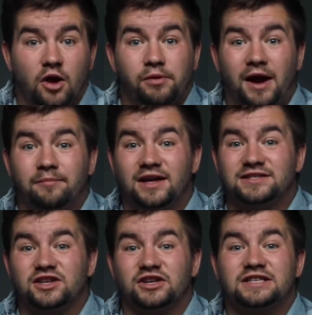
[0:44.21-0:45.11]
Prime
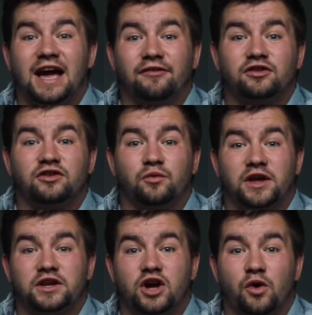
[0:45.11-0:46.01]
lenses are definitely the
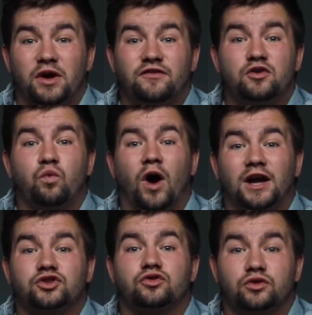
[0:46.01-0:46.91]
way to go if you
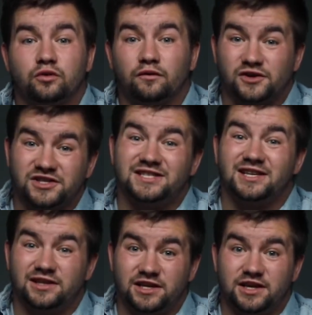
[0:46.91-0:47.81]
want true
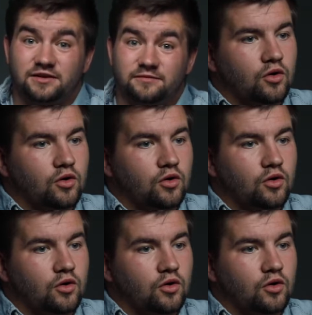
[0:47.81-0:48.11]
versatility.